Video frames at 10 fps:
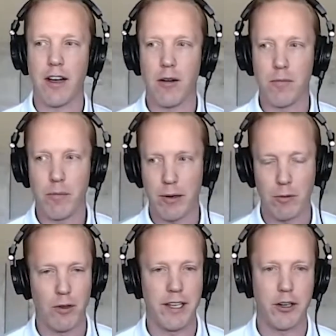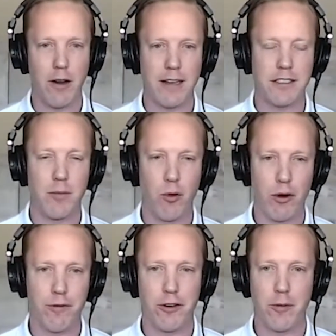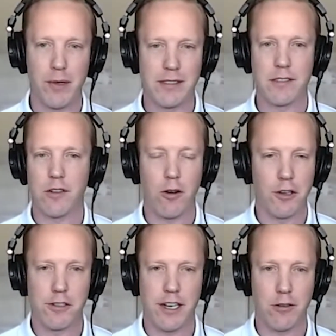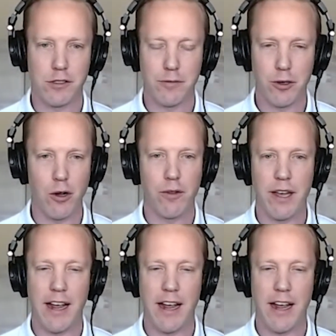but really across the board for your business, all your channels of growth,